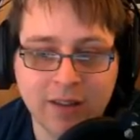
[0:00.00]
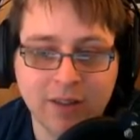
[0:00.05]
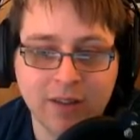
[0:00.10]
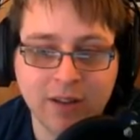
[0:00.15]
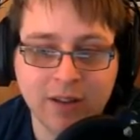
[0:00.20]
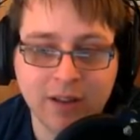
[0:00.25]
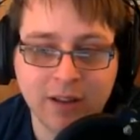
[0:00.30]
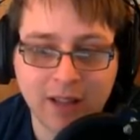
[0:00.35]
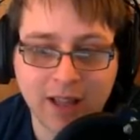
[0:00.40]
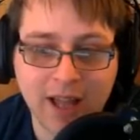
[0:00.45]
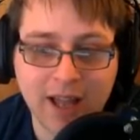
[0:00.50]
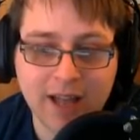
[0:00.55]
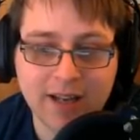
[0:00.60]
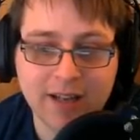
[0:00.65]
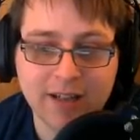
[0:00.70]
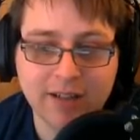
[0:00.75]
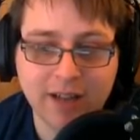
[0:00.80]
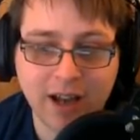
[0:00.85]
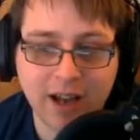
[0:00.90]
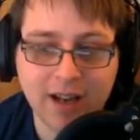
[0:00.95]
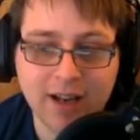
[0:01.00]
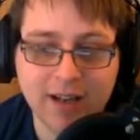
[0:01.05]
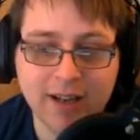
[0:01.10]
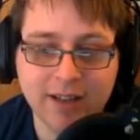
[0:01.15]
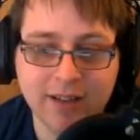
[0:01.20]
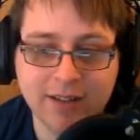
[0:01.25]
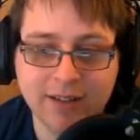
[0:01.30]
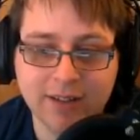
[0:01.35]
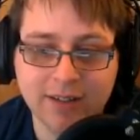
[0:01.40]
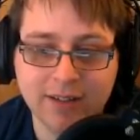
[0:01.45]
glad
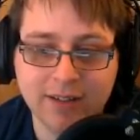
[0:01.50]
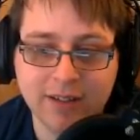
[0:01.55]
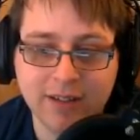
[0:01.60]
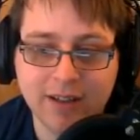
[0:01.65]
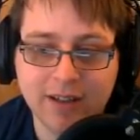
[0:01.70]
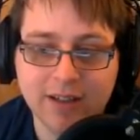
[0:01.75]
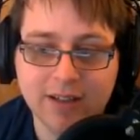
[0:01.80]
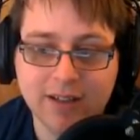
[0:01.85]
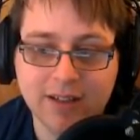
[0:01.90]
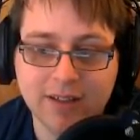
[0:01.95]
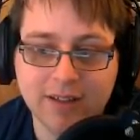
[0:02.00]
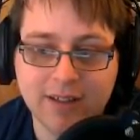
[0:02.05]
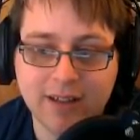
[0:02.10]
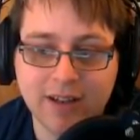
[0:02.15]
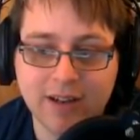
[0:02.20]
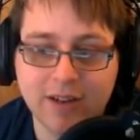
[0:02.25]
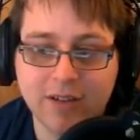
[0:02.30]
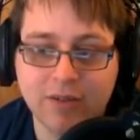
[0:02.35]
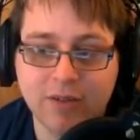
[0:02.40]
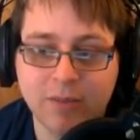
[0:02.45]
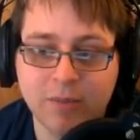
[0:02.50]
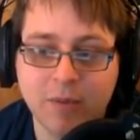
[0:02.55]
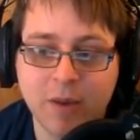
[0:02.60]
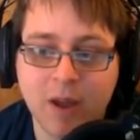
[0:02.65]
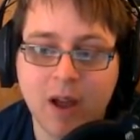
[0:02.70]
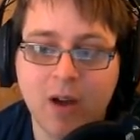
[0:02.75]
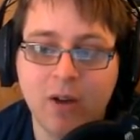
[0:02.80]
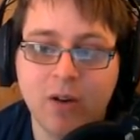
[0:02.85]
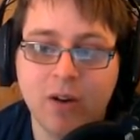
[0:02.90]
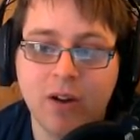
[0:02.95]
tidings descend from
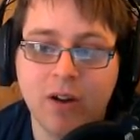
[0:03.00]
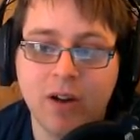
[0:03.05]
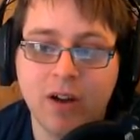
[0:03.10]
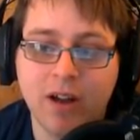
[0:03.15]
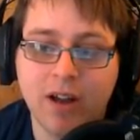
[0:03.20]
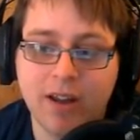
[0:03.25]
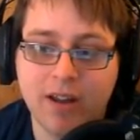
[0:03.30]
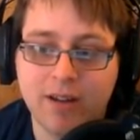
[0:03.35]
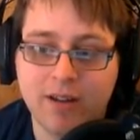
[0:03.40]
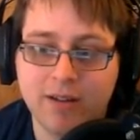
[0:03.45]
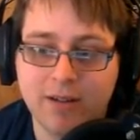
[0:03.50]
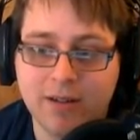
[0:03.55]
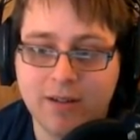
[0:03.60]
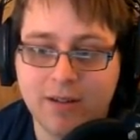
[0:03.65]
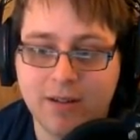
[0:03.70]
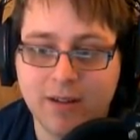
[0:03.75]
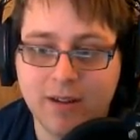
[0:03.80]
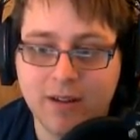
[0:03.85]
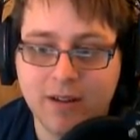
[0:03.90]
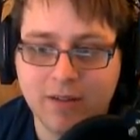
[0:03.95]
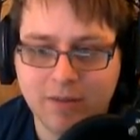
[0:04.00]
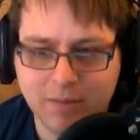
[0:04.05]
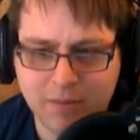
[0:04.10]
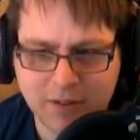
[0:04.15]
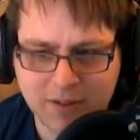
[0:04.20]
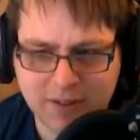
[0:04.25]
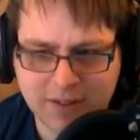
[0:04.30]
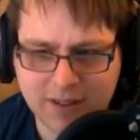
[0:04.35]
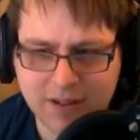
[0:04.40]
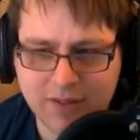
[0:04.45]
on high.
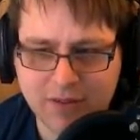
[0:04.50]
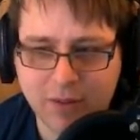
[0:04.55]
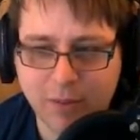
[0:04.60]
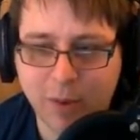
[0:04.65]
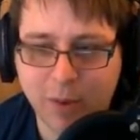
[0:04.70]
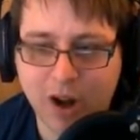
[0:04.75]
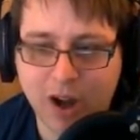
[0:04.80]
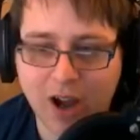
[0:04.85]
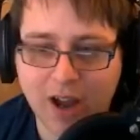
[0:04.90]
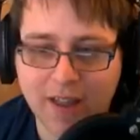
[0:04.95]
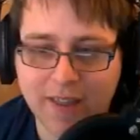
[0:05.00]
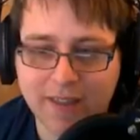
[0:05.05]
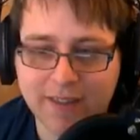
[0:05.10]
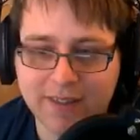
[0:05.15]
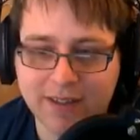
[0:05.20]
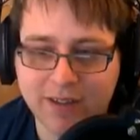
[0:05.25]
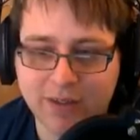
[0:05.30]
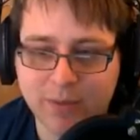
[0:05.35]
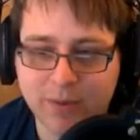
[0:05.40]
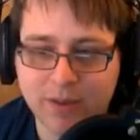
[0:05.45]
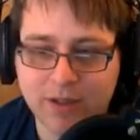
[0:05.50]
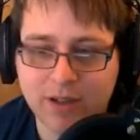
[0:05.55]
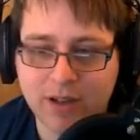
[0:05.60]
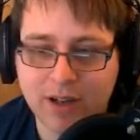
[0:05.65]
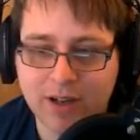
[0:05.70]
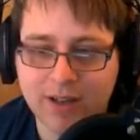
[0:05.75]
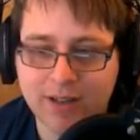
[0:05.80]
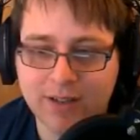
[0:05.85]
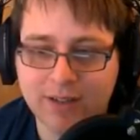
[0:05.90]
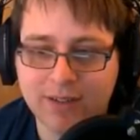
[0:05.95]
Descend from on high, that sounds weird.
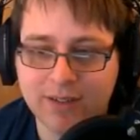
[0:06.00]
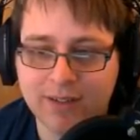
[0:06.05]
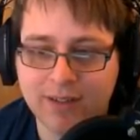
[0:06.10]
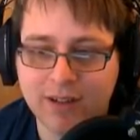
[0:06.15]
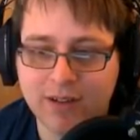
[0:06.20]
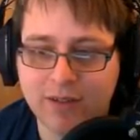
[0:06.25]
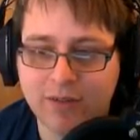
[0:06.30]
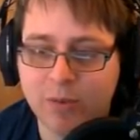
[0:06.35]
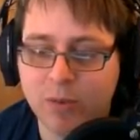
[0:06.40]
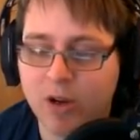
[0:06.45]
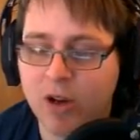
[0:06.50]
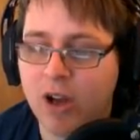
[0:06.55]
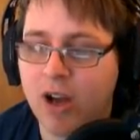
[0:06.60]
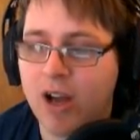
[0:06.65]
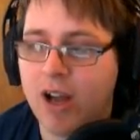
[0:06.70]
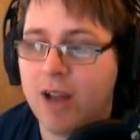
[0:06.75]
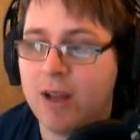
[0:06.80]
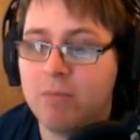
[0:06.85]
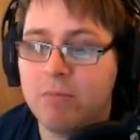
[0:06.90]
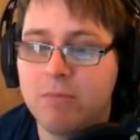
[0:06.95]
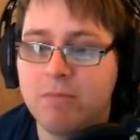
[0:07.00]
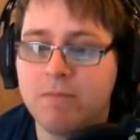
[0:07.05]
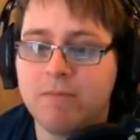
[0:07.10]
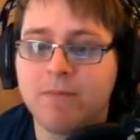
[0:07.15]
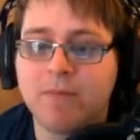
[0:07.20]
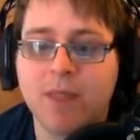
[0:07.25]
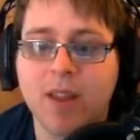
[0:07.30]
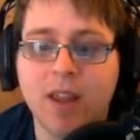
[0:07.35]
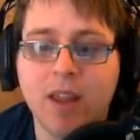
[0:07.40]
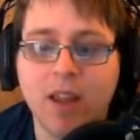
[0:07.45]
Tidings descend from on high.
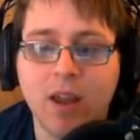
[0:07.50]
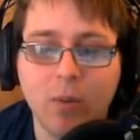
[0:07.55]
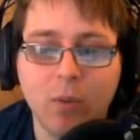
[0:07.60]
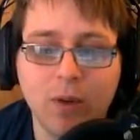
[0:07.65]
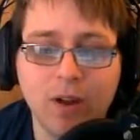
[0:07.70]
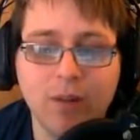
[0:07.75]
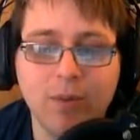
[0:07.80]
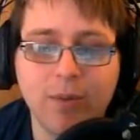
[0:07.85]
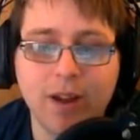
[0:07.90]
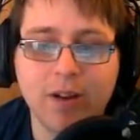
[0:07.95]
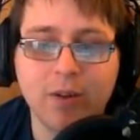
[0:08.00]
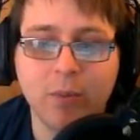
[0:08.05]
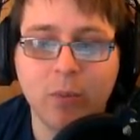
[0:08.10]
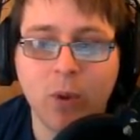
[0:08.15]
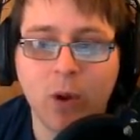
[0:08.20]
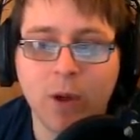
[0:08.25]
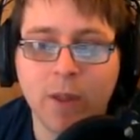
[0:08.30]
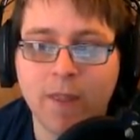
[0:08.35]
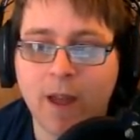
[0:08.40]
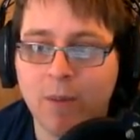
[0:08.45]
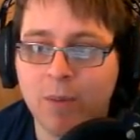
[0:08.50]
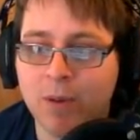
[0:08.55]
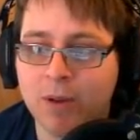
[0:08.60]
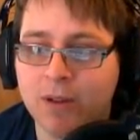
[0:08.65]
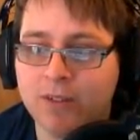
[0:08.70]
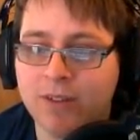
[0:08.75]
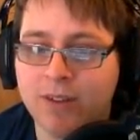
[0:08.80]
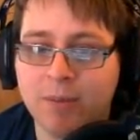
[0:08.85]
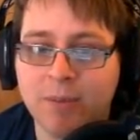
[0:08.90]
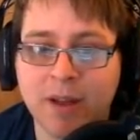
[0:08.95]
Weird way to word that
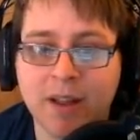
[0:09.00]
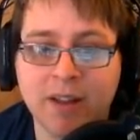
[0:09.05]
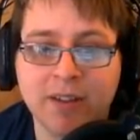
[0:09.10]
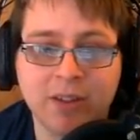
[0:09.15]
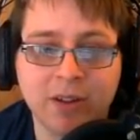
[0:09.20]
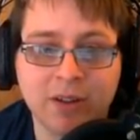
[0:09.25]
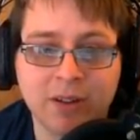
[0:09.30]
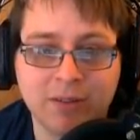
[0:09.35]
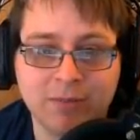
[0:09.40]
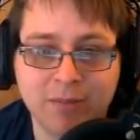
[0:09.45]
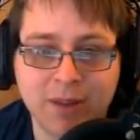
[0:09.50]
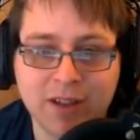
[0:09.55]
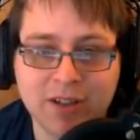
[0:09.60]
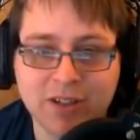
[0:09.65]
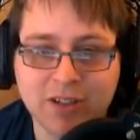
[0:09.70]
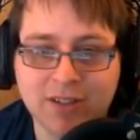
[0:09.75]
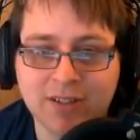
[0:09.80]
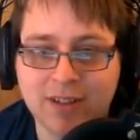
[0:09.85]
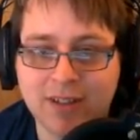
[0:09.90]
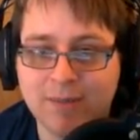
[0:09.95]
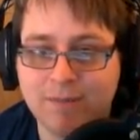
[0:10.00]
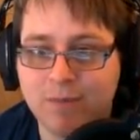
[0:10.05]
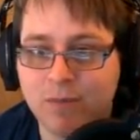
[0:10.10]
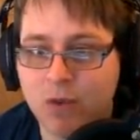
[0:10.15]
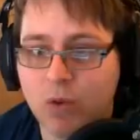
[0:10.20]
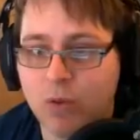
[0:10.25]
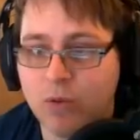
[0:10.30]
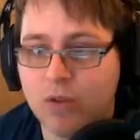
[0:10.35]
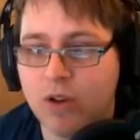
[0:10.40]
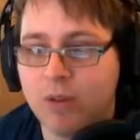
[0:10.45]
personally, but so as you can see,
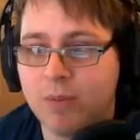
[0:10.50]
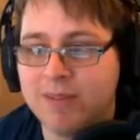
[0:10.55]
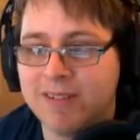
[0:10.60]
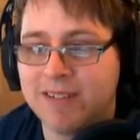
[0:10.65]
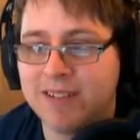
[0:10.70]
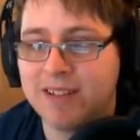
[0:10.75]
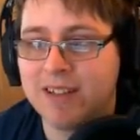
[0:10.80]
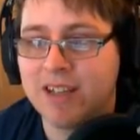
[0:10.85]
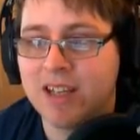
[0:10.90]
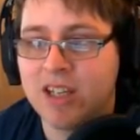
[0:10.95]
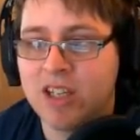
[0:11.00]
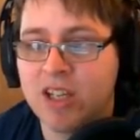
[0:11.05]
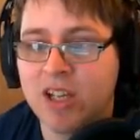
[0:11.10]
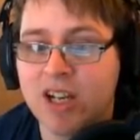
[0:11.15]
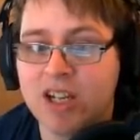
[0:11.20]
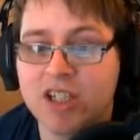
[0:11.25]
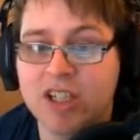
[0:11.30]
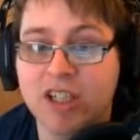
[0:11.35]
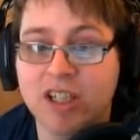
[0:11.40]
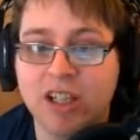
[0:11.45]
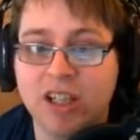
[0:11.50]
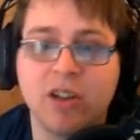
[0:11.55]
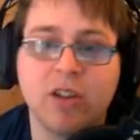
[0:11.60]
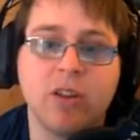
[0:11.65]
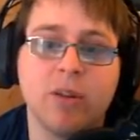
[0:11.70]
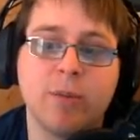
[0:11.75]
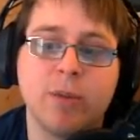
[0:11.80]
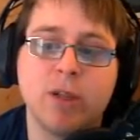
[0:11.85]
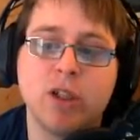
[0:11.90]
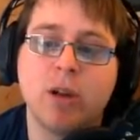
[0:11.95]
all the omens listed here, you can actually click on
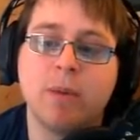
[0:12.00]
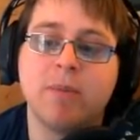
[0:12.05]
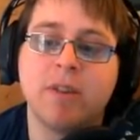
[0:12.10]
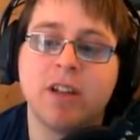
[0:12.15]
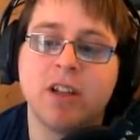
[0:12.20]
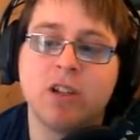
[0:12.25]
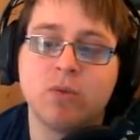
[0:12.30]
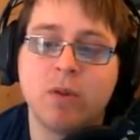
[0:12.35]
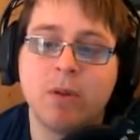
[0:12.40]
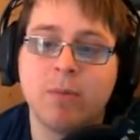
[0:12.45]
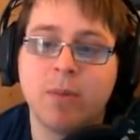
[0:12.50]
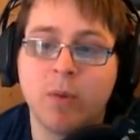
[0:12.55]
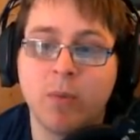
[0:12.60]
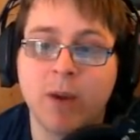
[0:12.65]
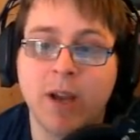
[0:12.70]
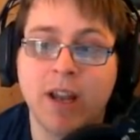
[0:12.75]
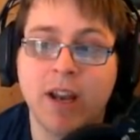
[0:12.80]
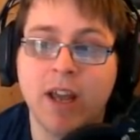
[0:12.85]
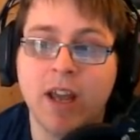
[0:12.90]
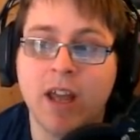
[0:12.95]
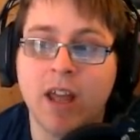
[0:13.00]
them and jump to each one, but we're going to